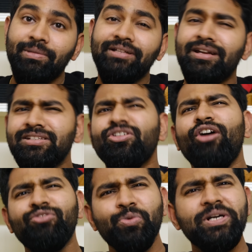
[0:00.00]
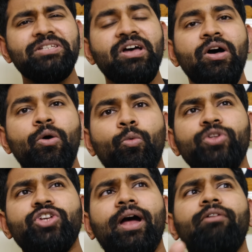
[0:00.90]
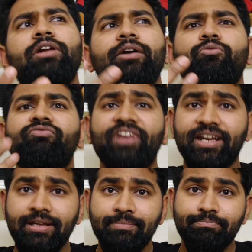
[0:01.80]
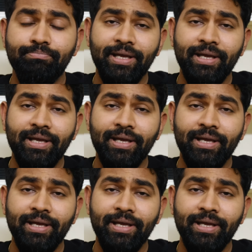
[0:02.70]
but there are softwares which had like very